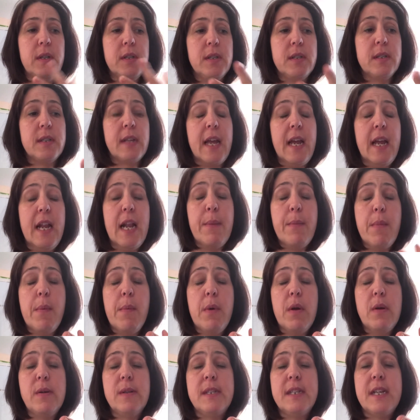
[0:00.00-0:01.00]
ski lemon
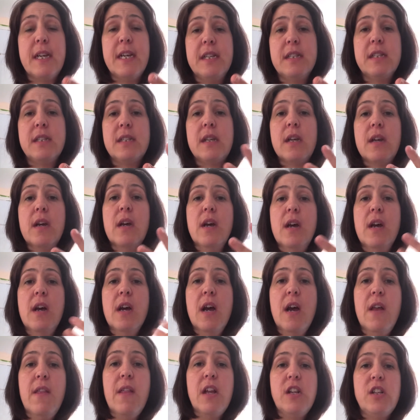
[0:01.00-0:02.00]
mousses,
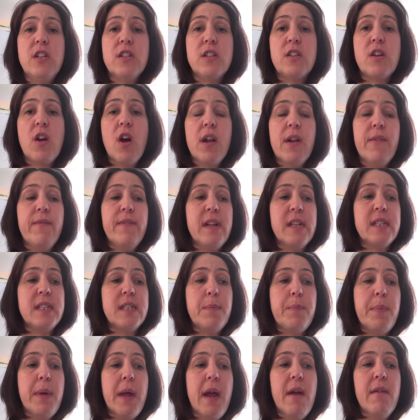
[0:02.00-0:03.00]
they just kind of
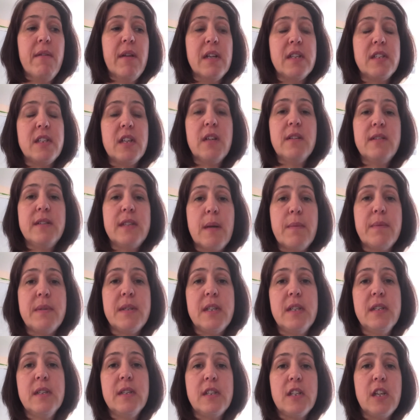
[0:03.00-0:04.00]
disappear and there's no
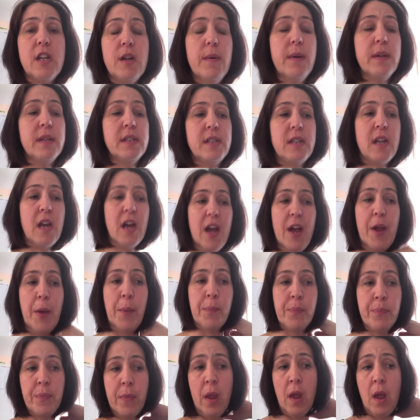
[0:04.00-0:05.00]
substance to it. So
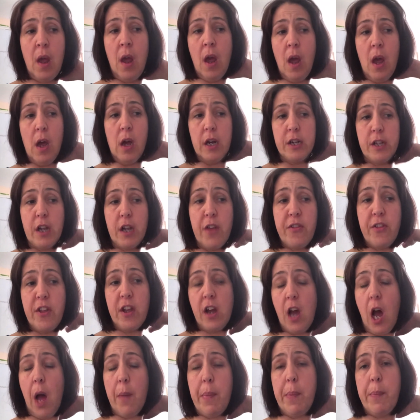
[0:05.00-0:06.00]
I don't
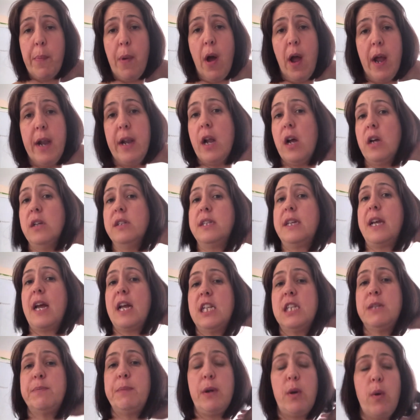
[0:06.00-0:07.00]
think I'd be buying those
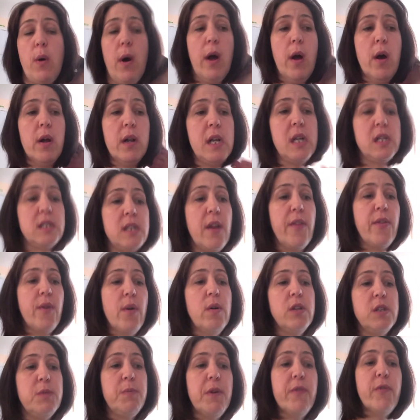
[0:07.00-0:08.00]
again, to be quite honest. I
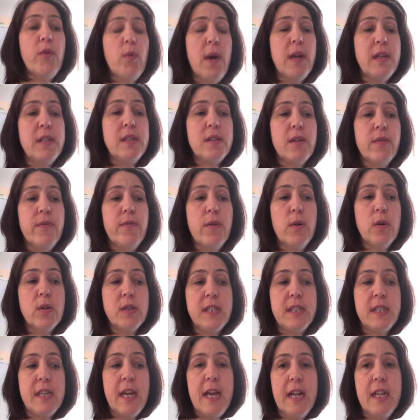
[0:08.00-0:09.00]
thought it was a bit of a waste of
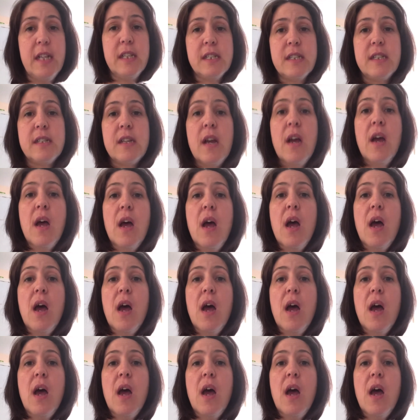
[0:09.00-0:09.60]
4 sins.